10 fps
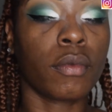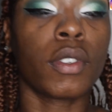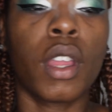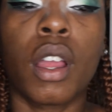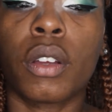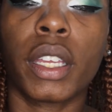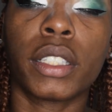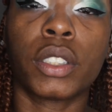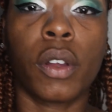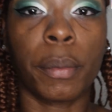enjoying this
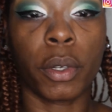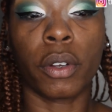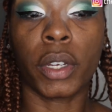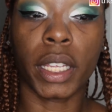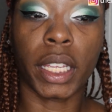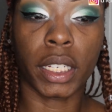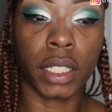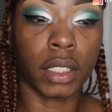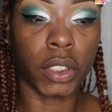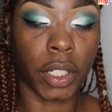voiceover. I
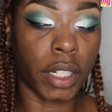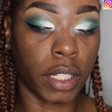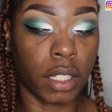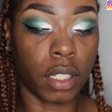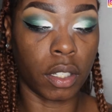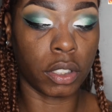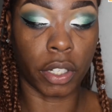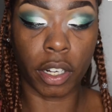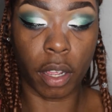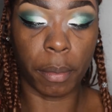don't know if y'all can tell,
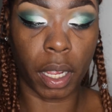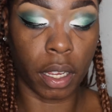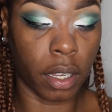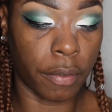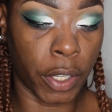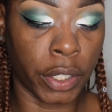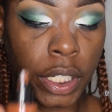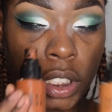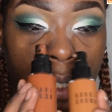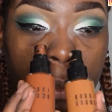but I need to
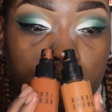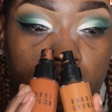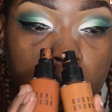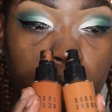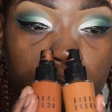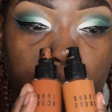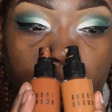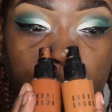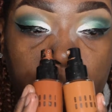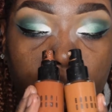chill out.
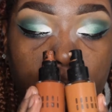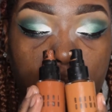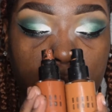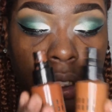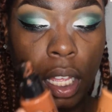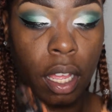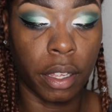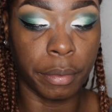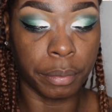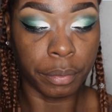So
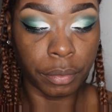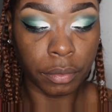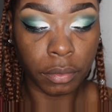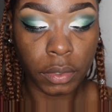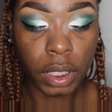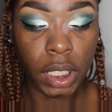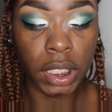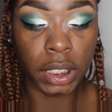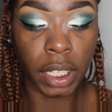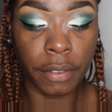it's only
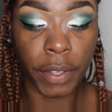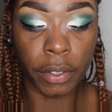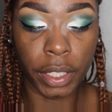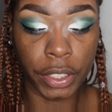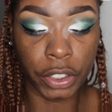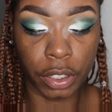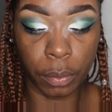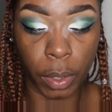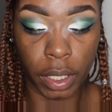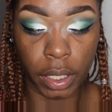right for me to use
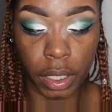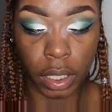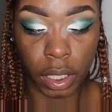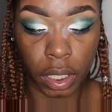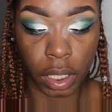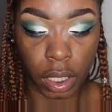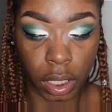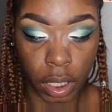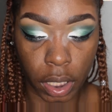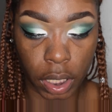my Bobbi Brown
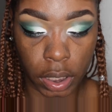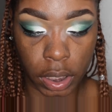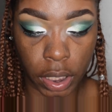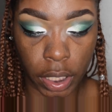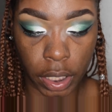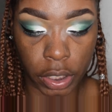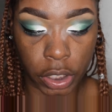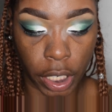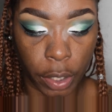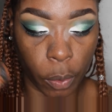foundation,
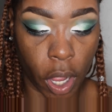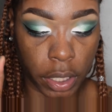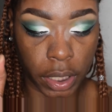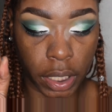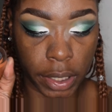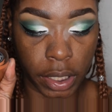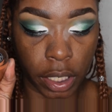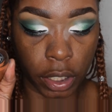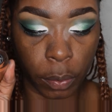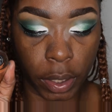and I like to
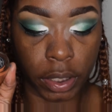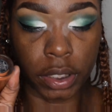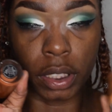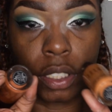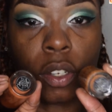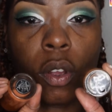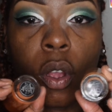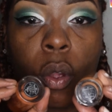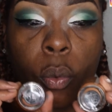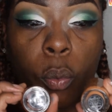mix warm
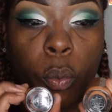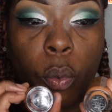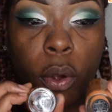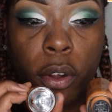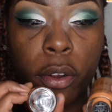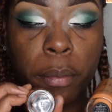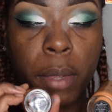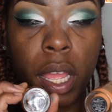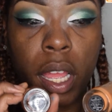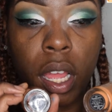almond and
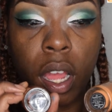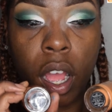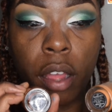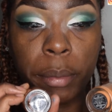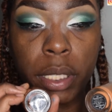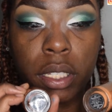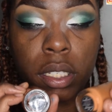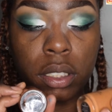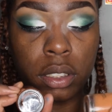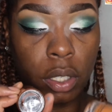chestnut together, and
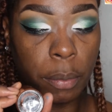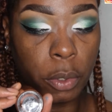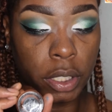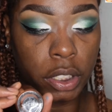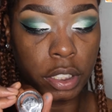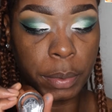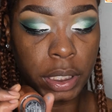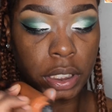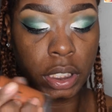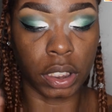it just makes
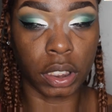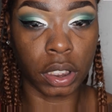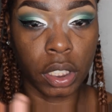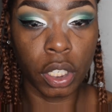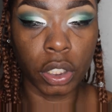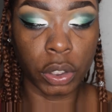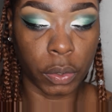the perfect match